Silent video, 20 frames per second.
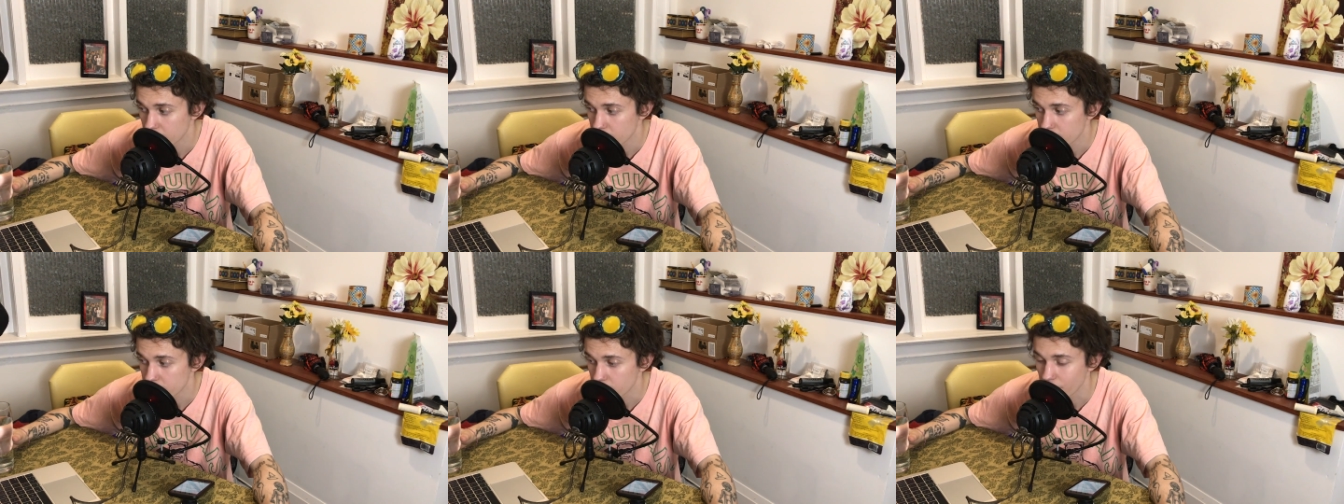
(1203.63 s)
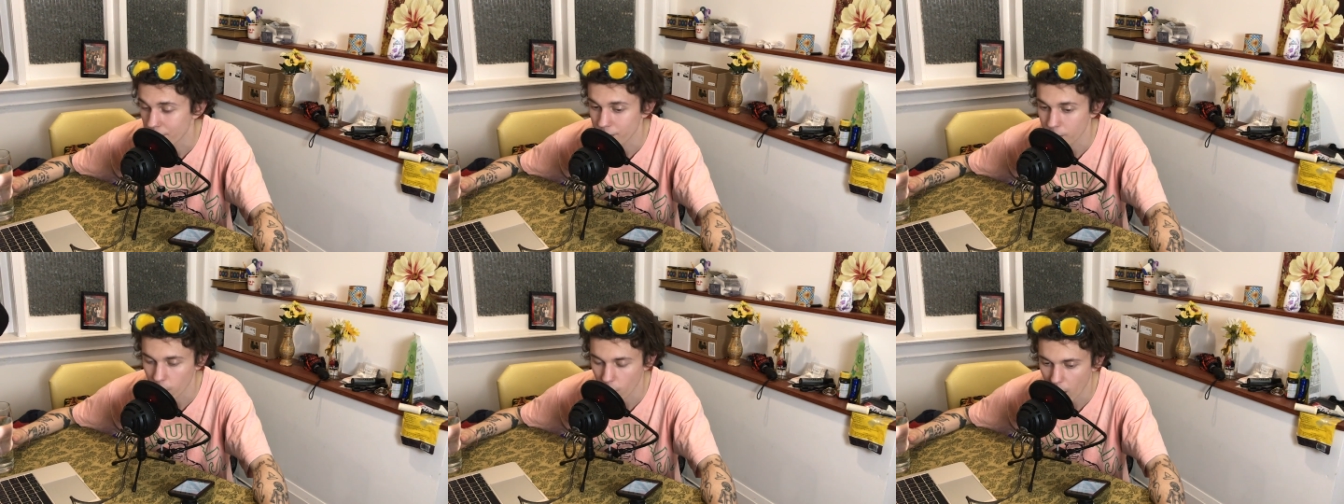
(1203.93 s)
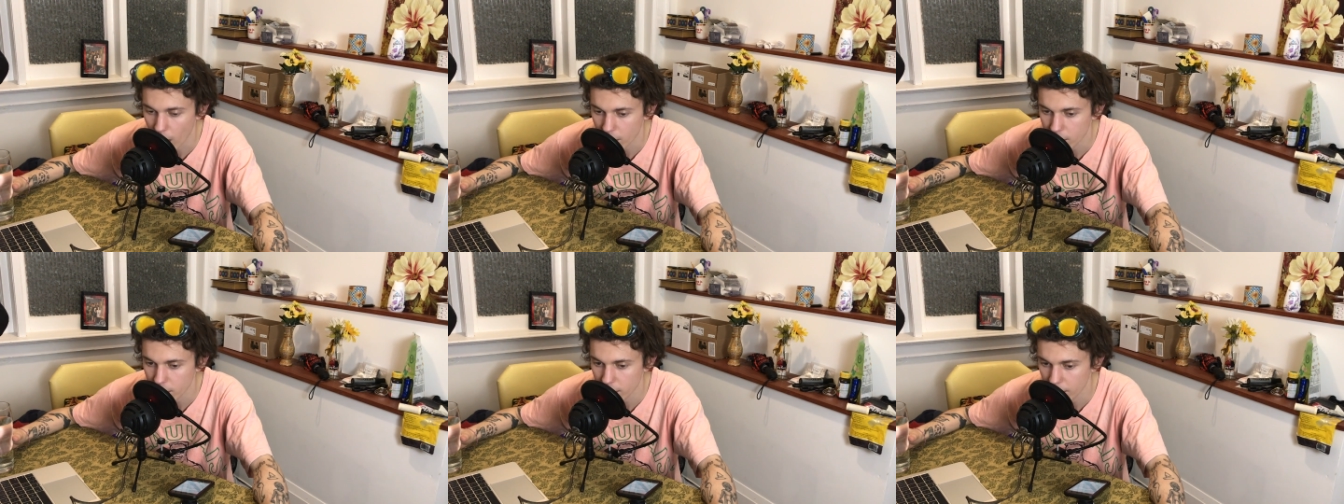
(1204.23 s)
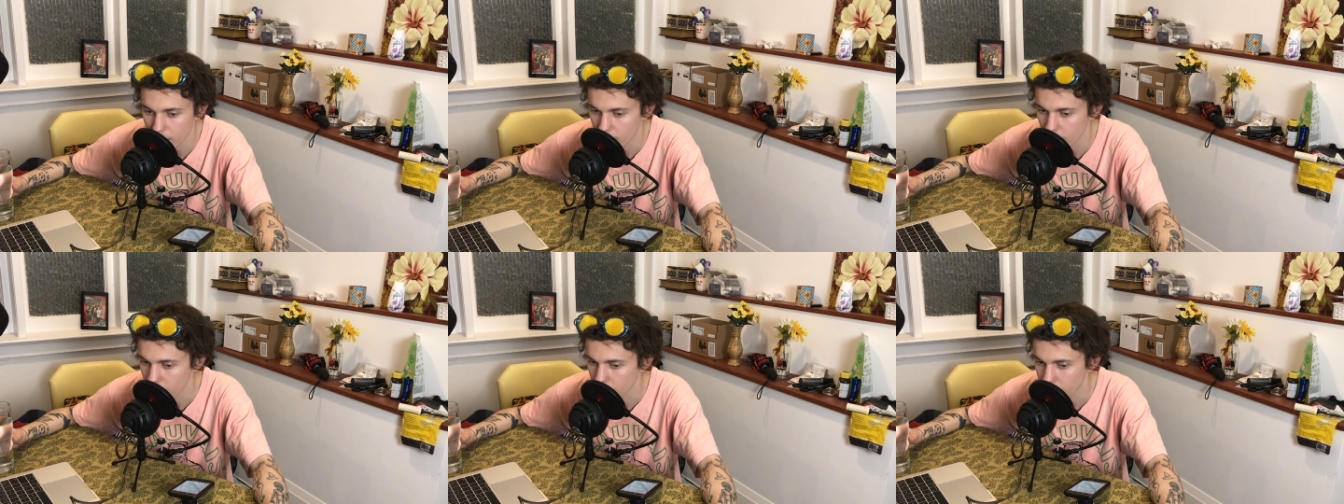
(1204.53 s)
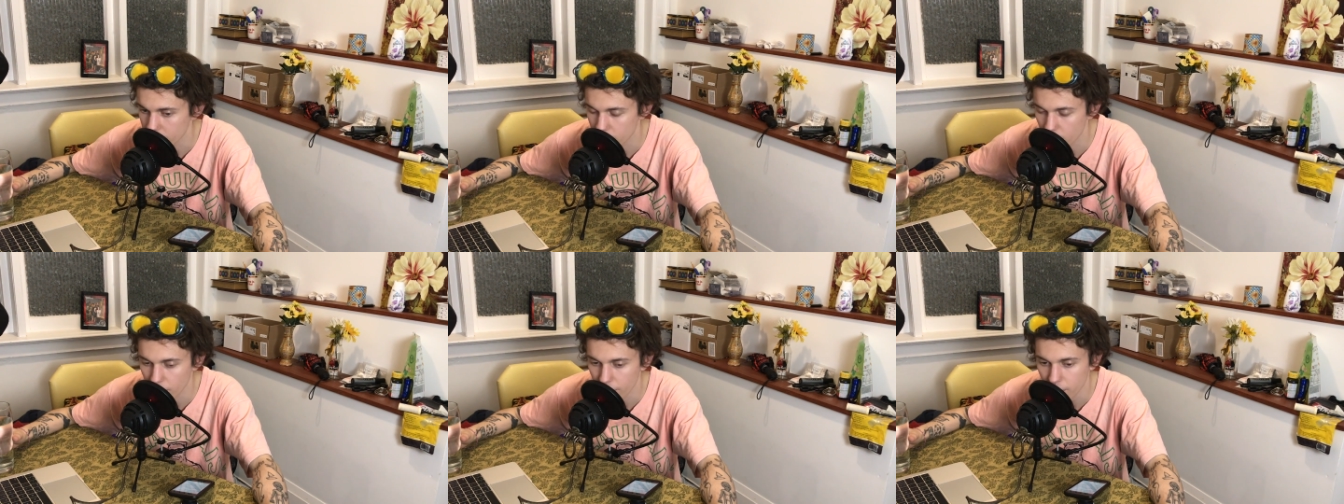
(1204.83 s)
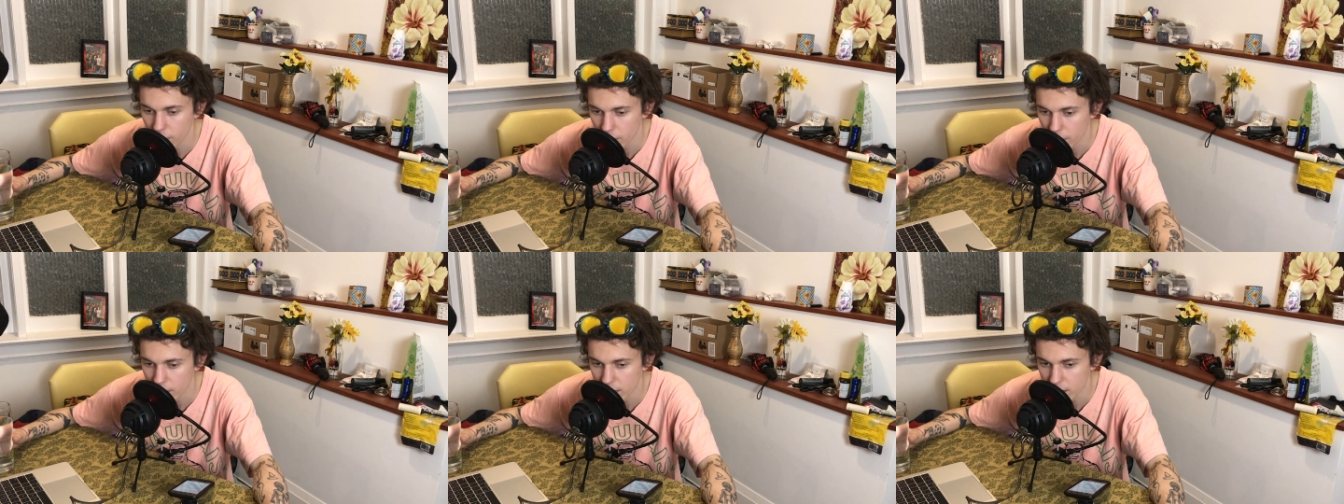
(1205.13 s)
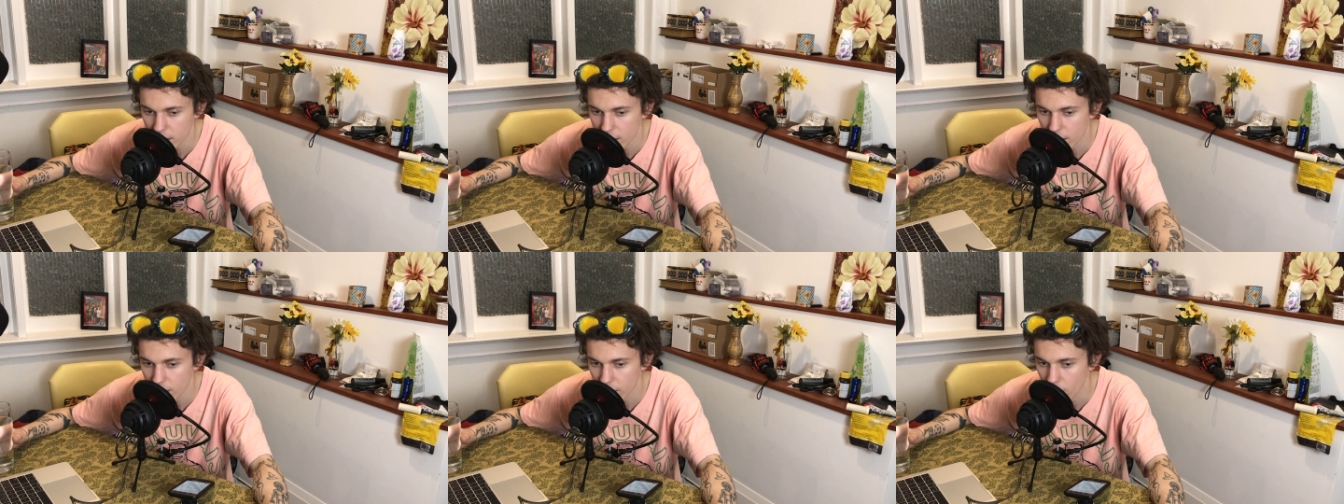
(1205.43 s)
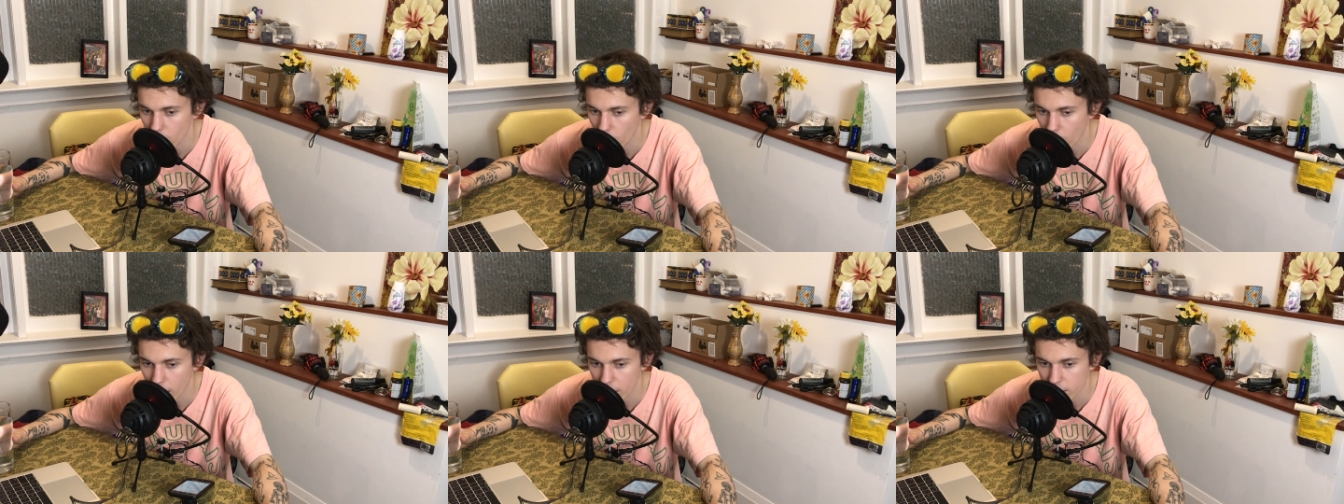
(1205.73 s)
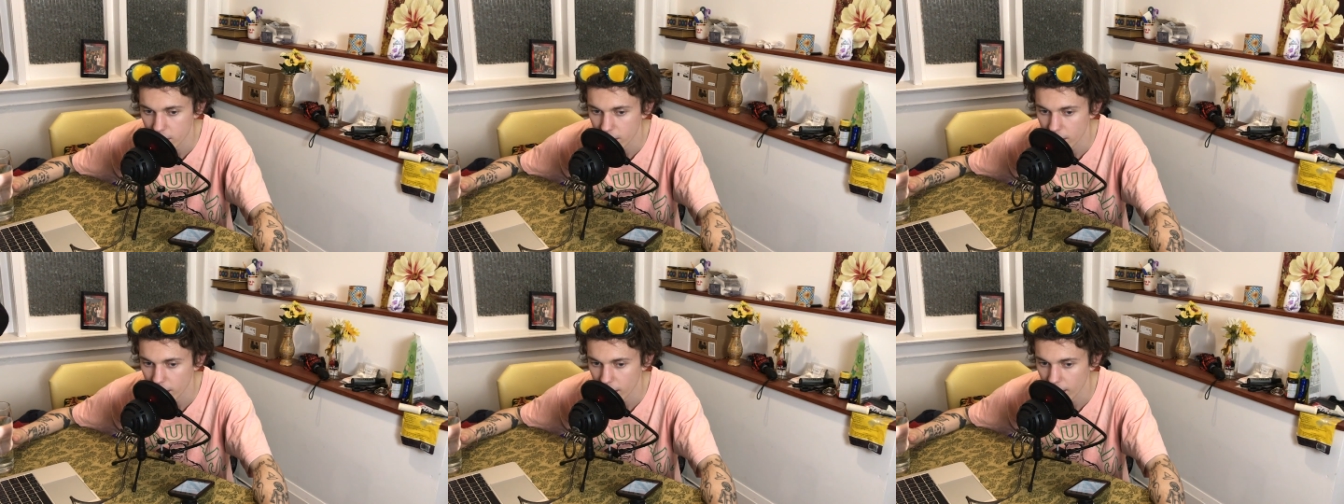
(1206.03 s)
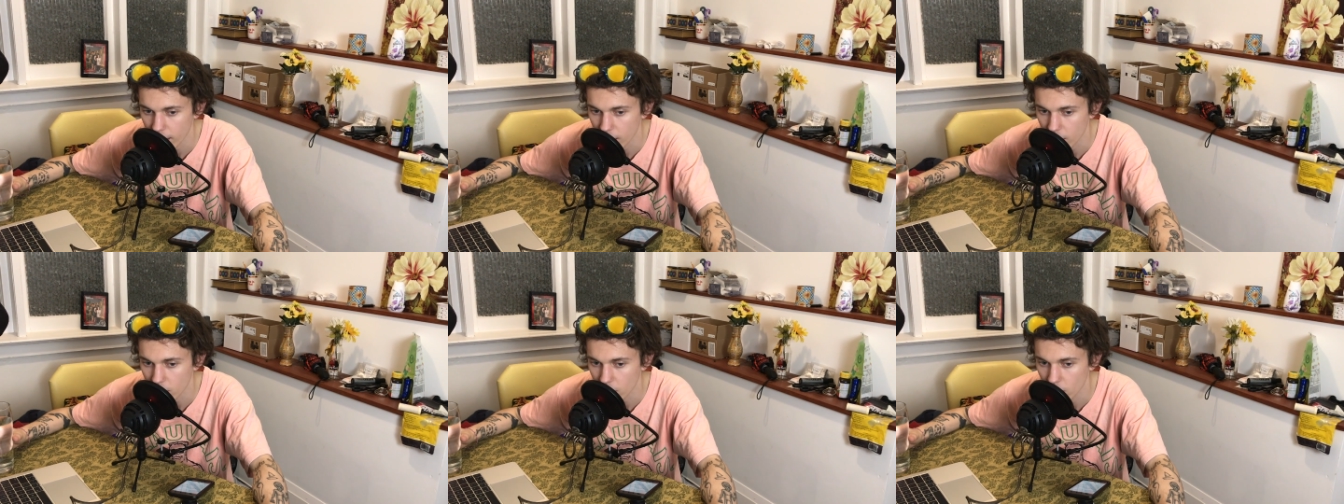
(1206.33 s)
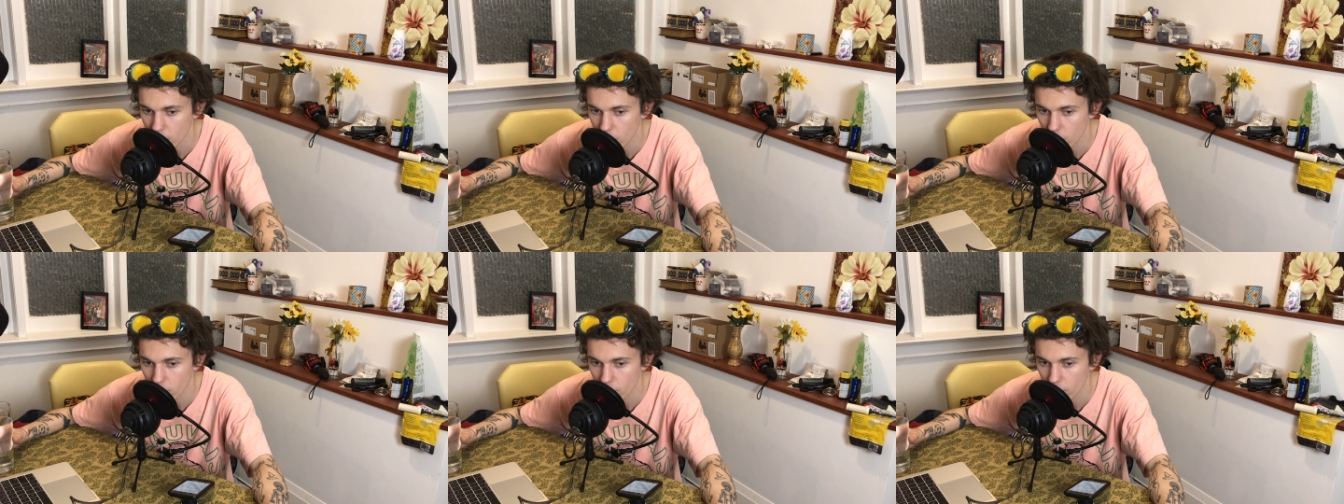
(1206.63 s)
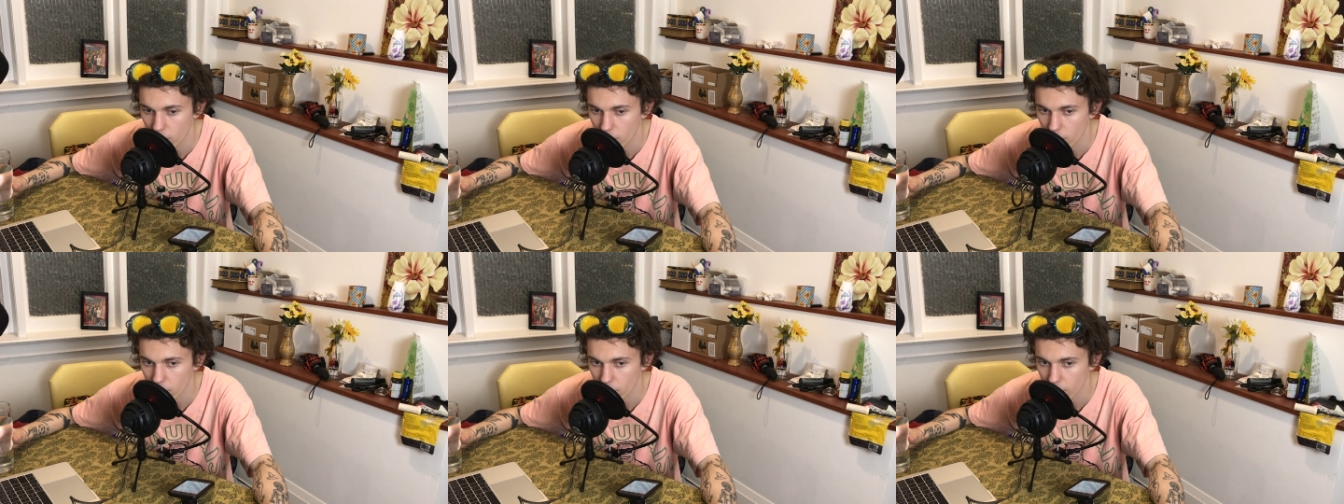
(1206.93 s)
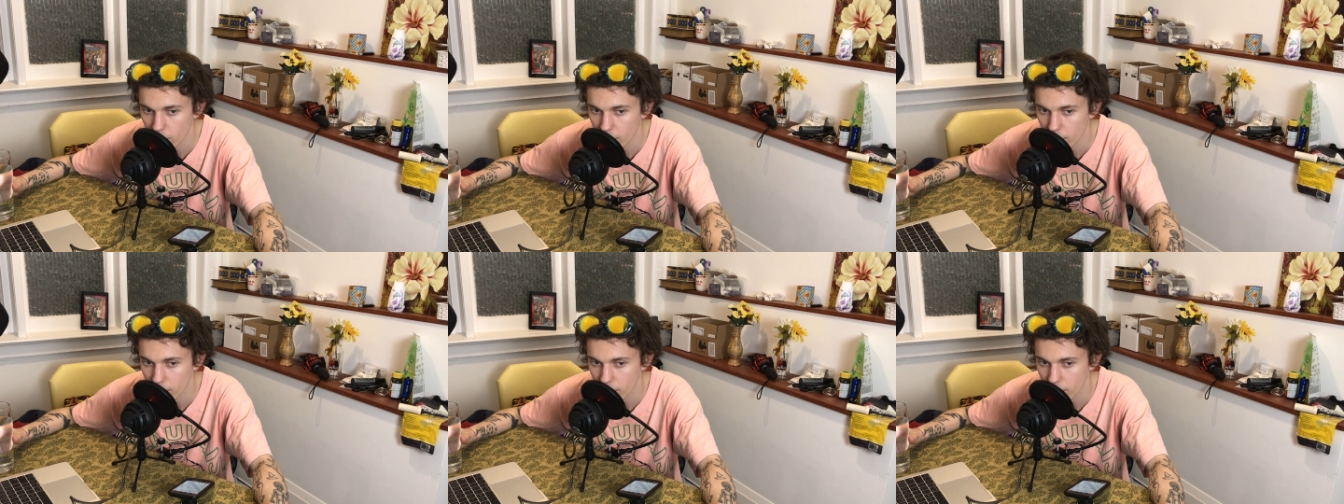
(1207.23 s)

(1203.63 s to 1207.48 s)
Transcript: So if you're watching or so if you're listening or watching and you